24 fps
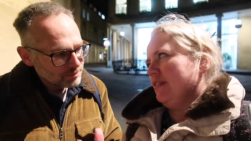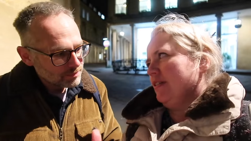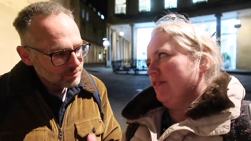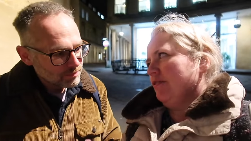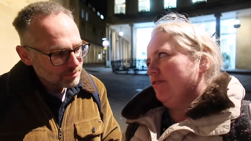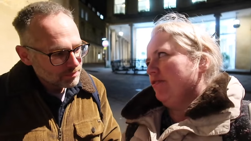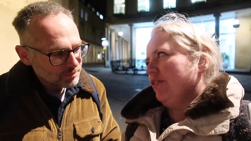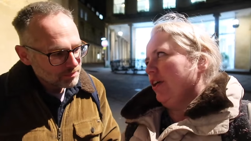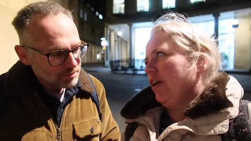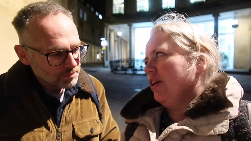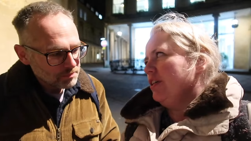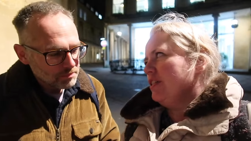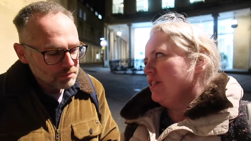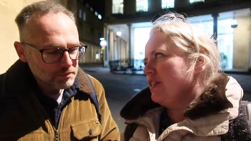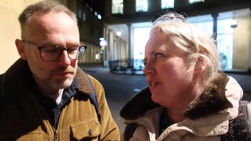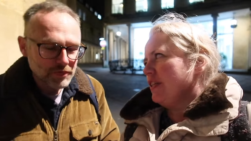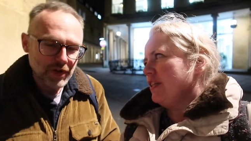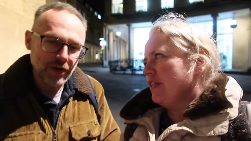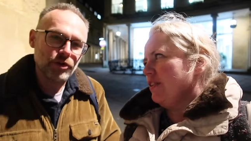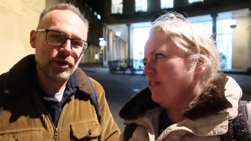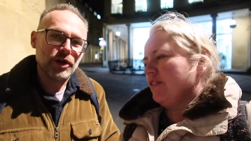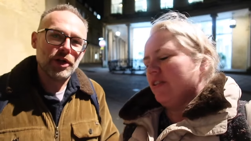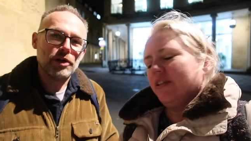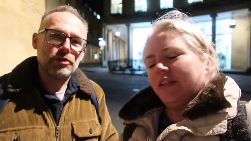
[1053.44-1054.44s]
Speaker 1: in advance. I fair
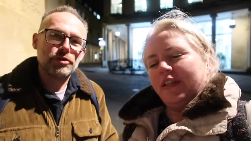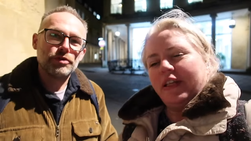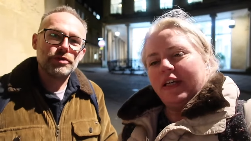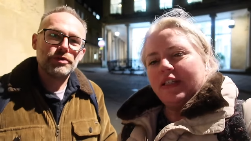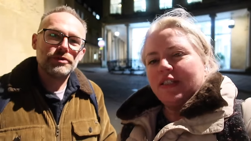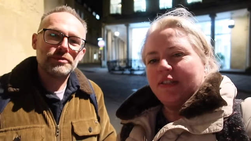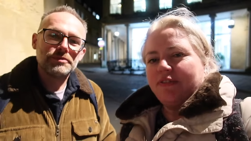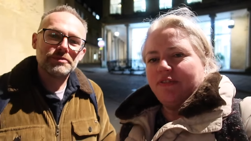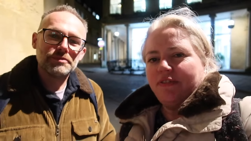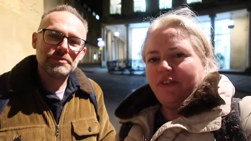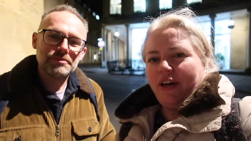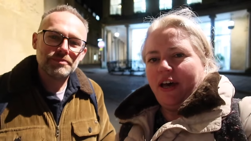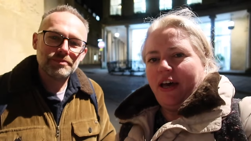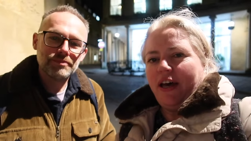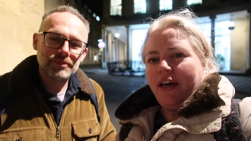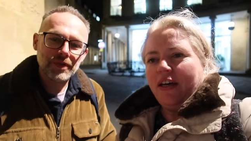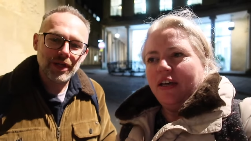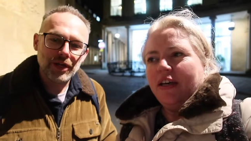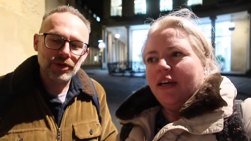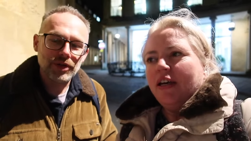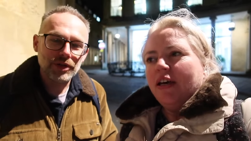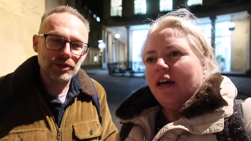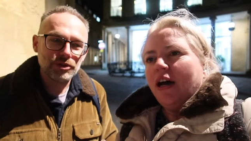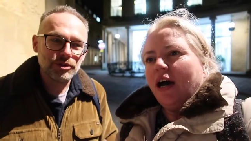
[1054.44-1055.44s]
don't enough. think that's fair.
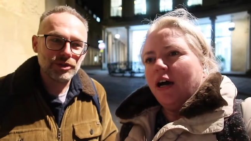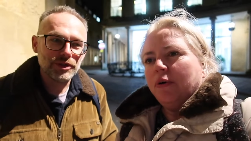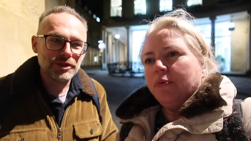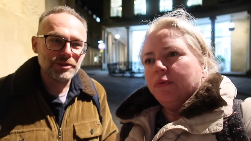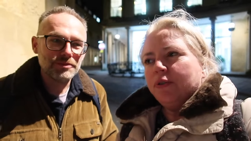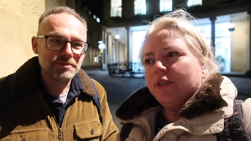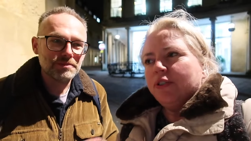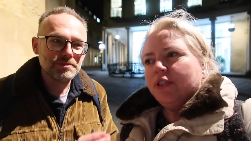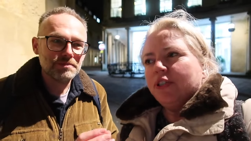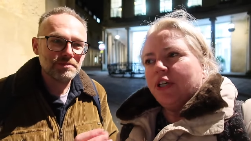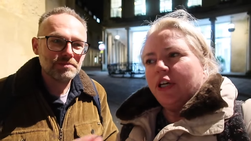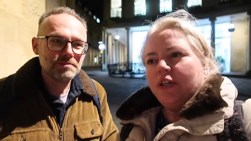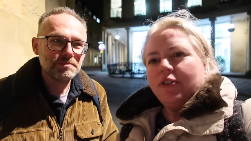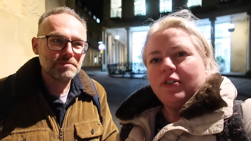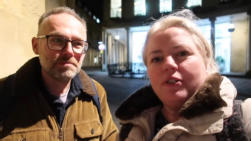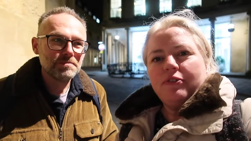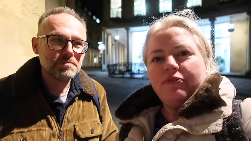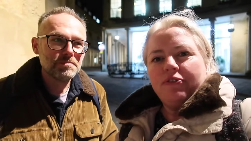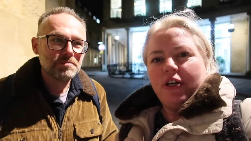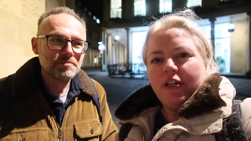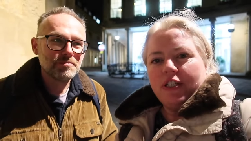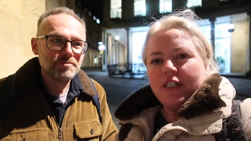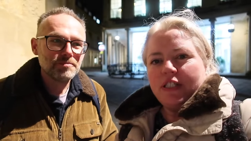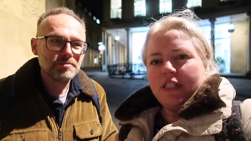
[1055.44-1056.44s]
No, I, I wouldn't go so
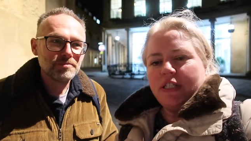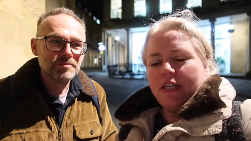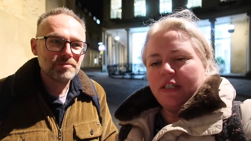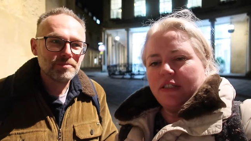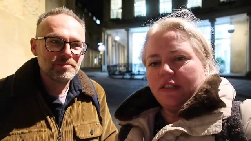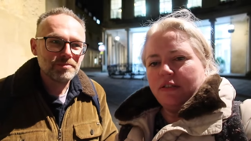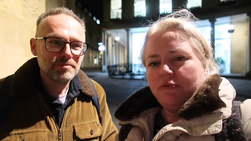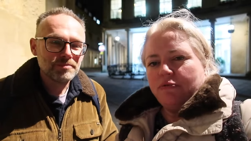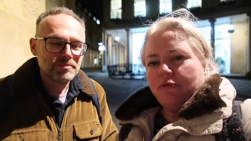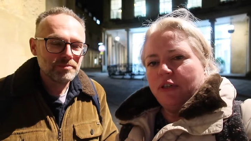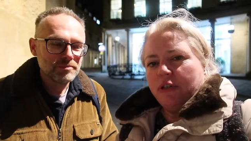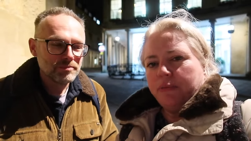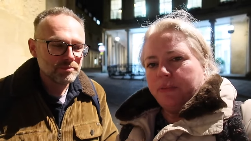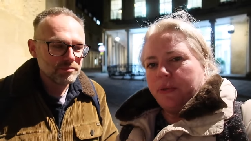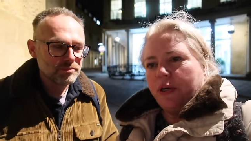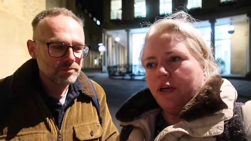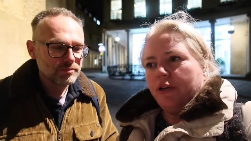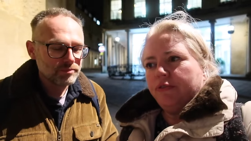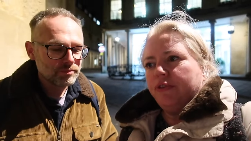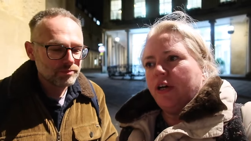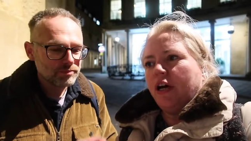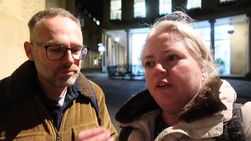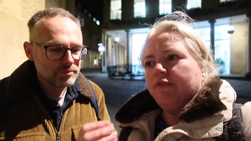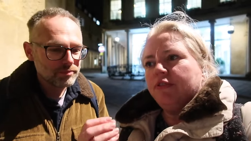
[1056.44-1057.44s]
far as to say it's a
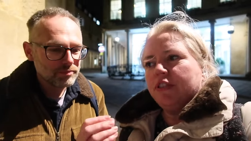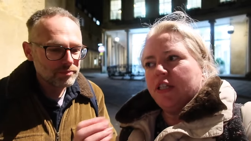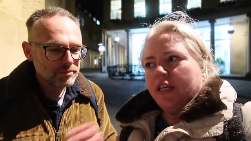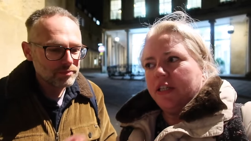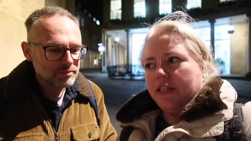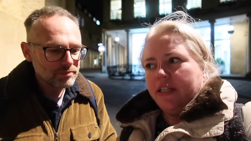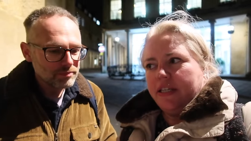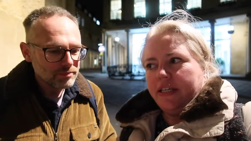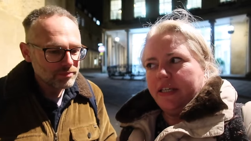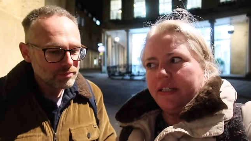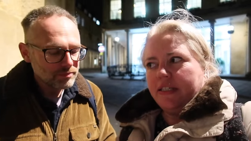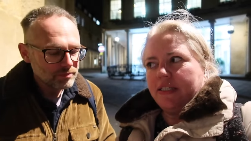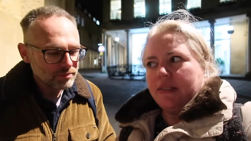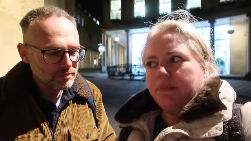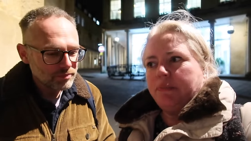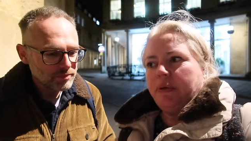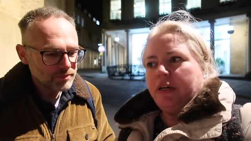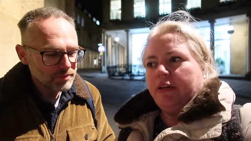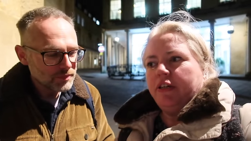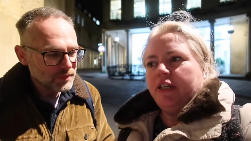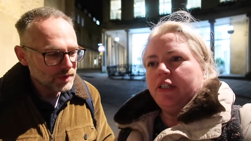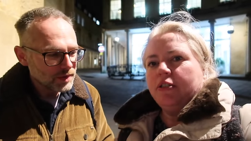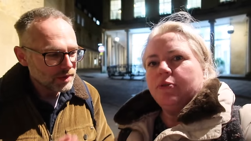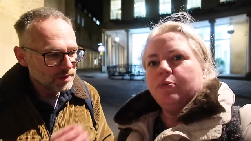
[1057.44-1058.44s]
rip-off. I've done the
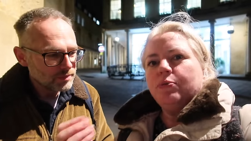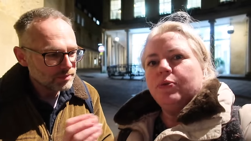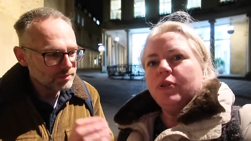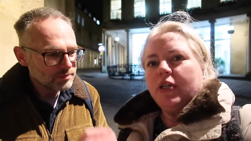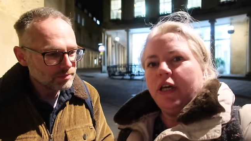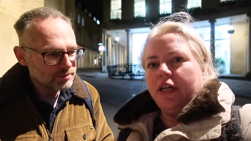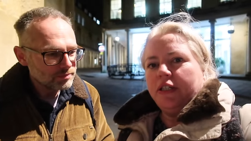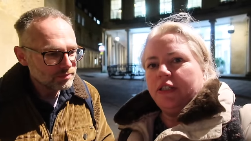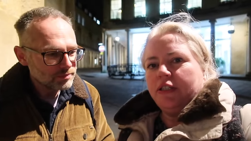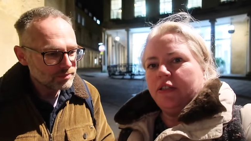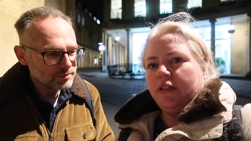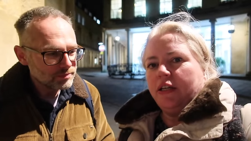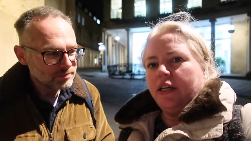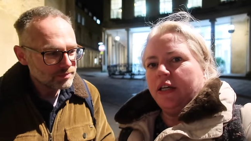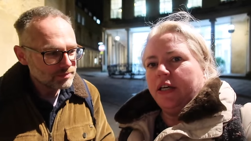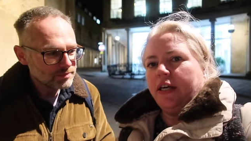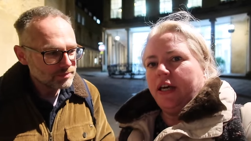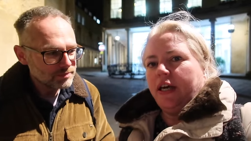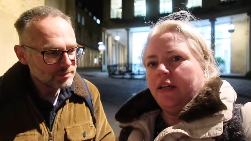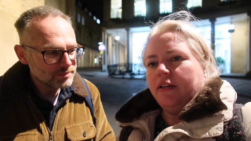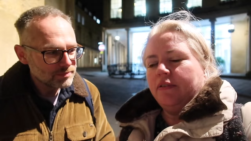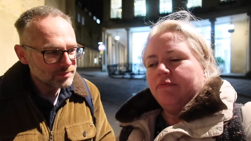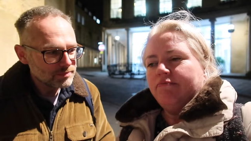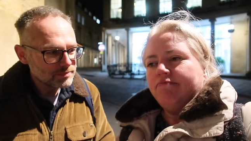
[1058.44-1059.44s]
experience. Would I do it
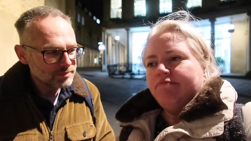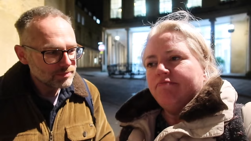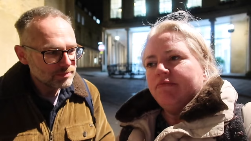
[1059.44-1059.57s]
again?